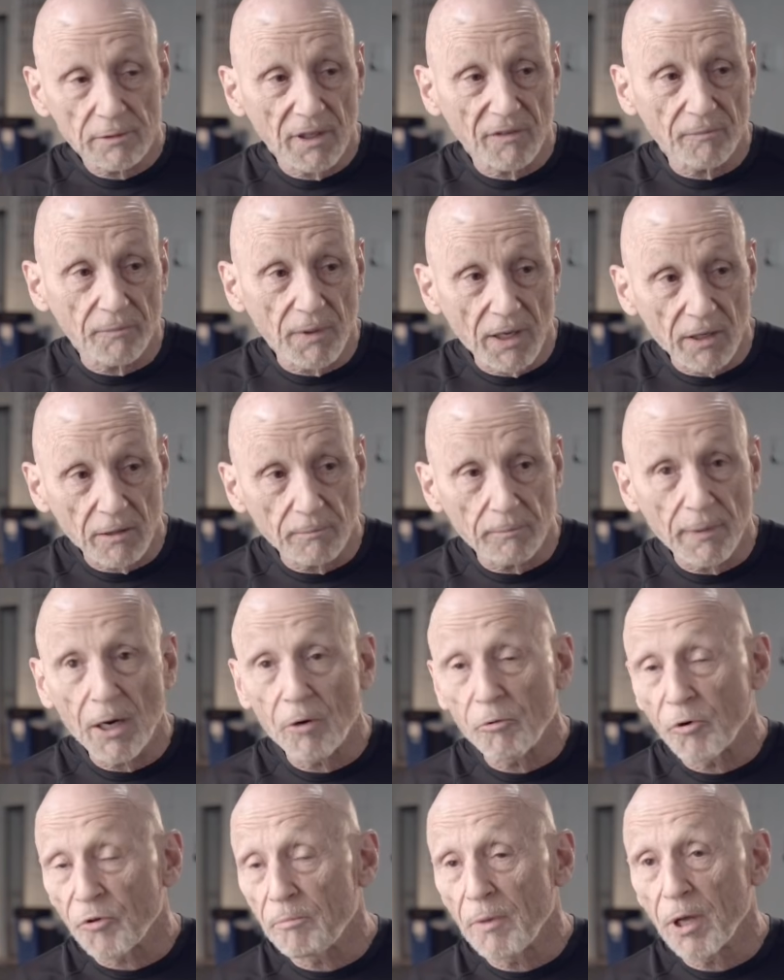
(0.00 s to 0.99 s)
I've had a
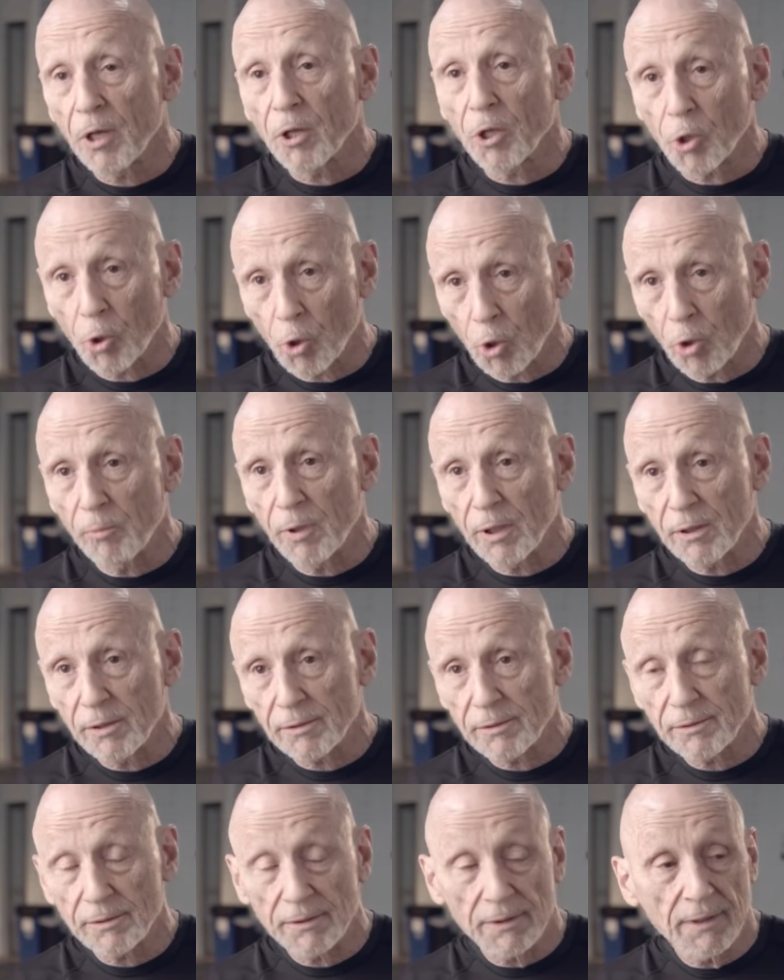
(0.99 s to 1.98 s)
bout with
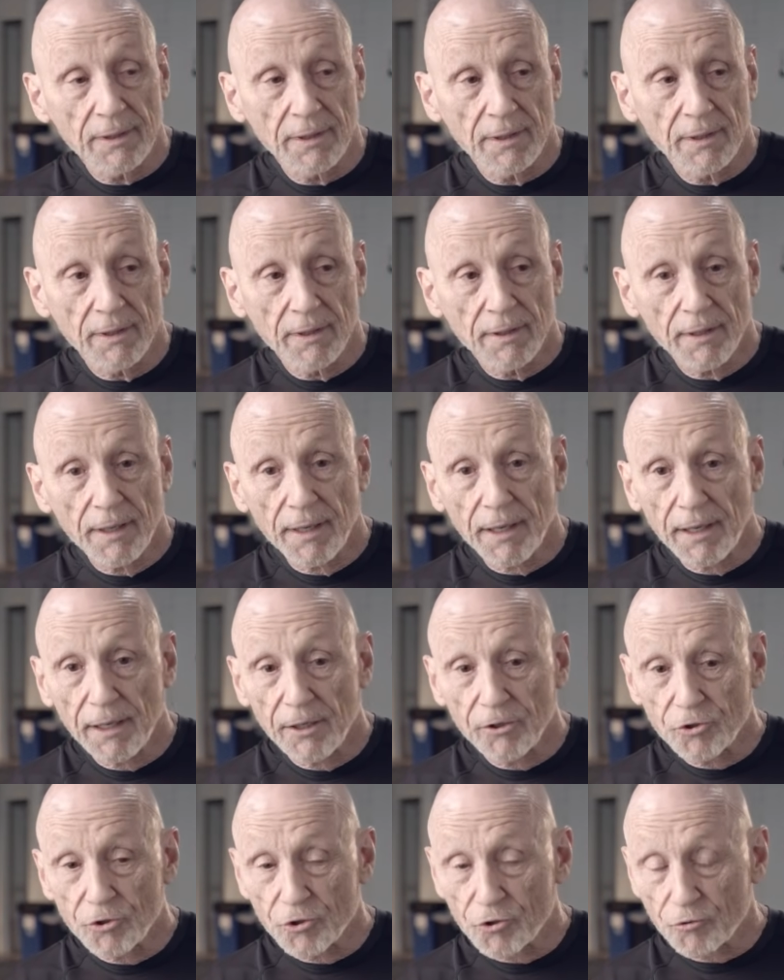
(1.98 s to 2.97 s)
melanoma.
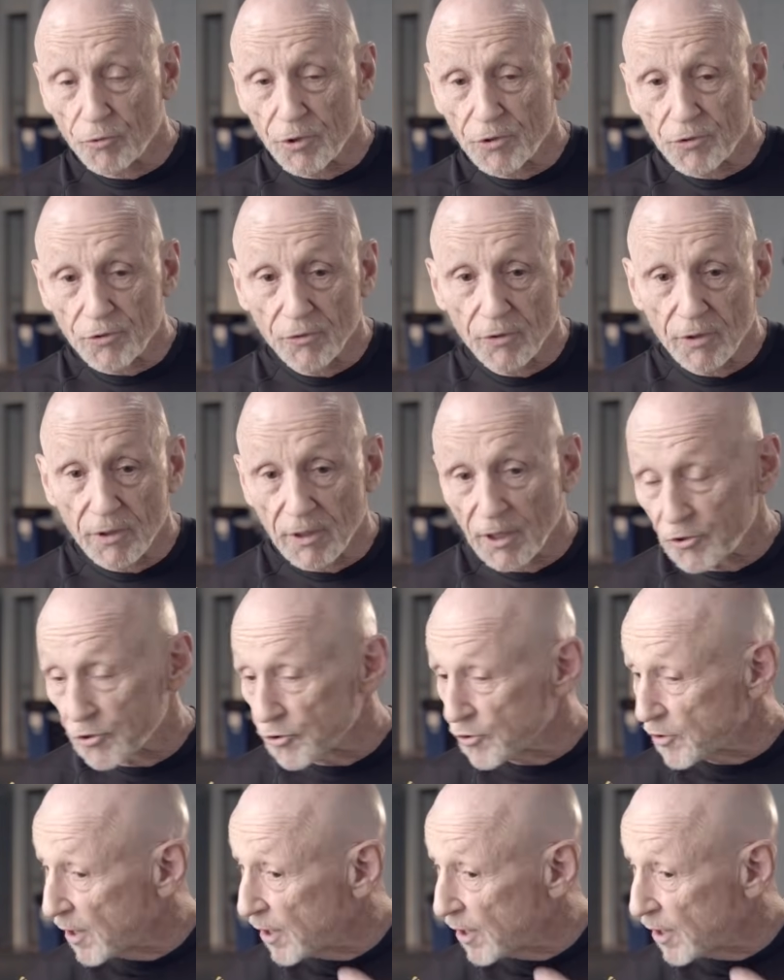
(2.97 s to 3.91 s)
And just recently, I just